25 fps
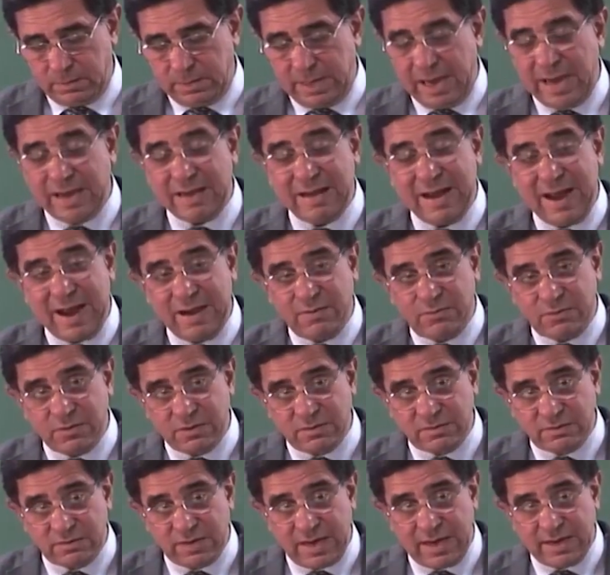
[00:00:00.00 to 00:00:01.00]
That
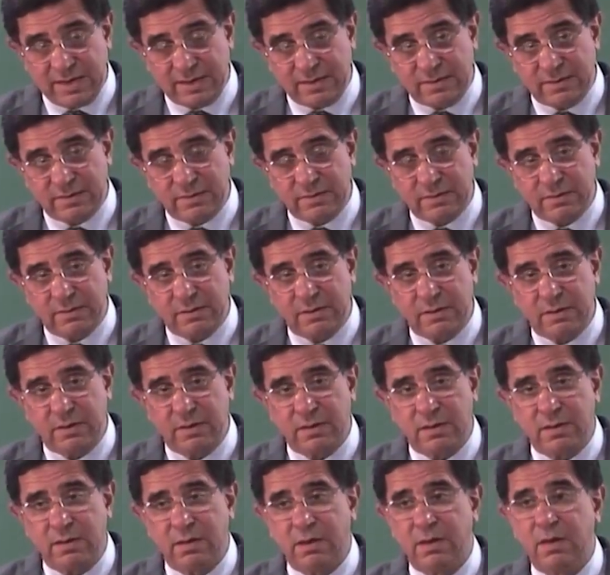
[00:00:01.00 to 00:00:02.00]
landfill site
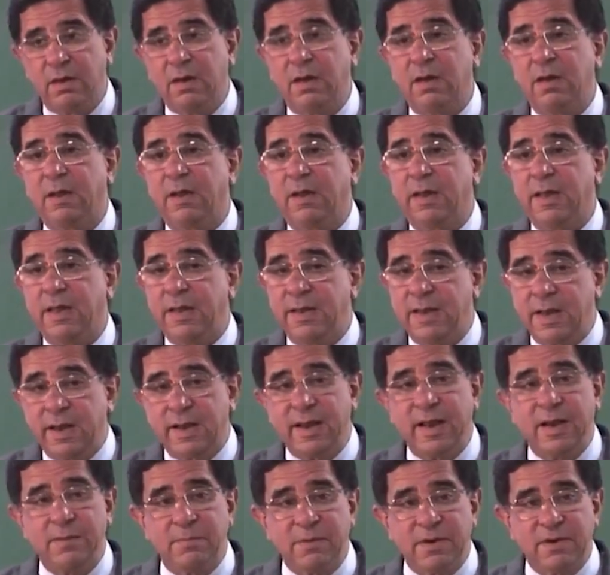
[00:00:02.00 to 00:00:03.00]

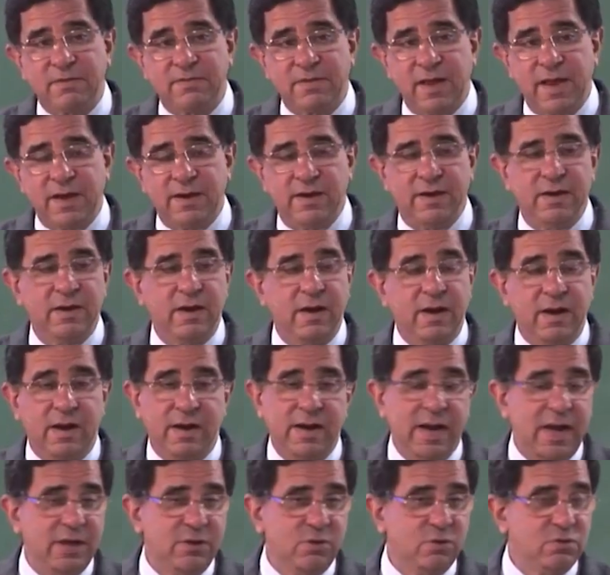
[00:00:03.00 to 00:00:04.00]
area can be decided.
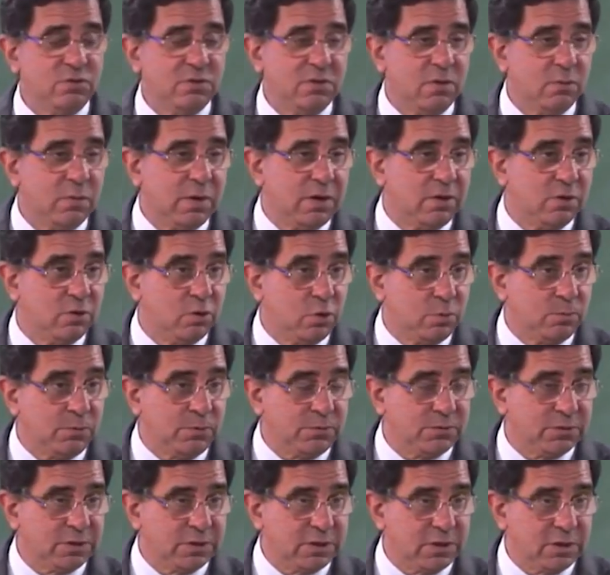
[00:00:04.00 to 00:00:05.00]
And I use the word group
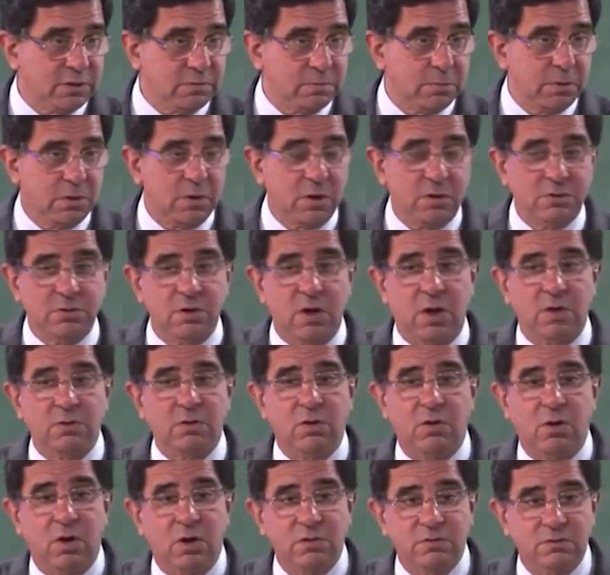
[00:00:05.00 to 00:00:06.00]
of cities because now
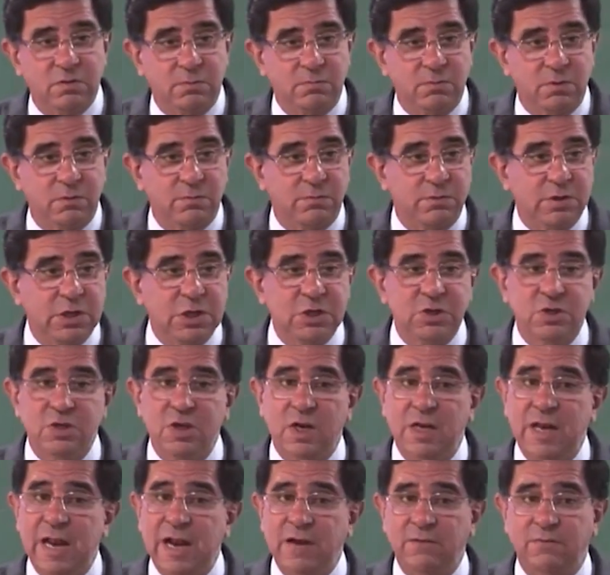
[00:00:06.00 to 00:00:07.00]
the concept of
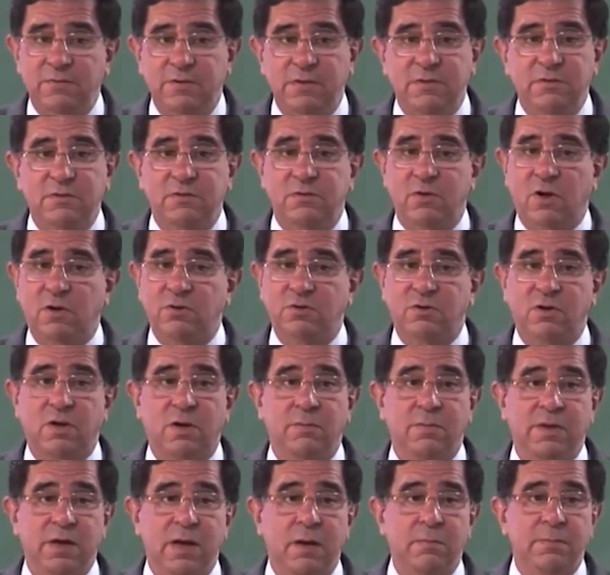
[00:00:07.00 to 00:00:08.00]
regional landfills is also
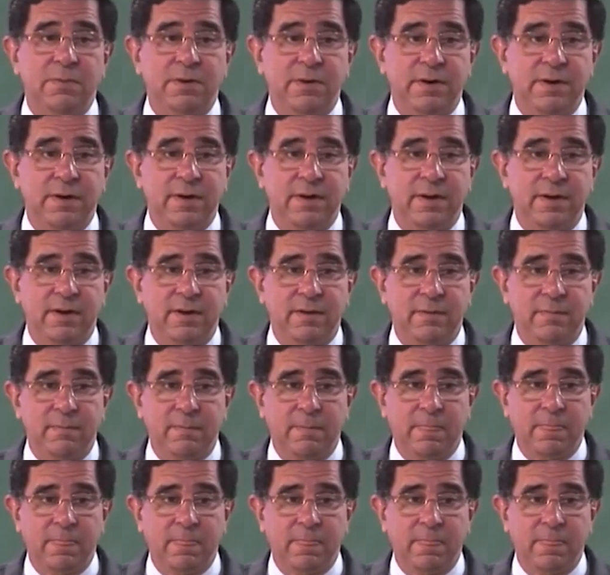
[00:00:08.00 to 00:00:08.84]
coming up in India.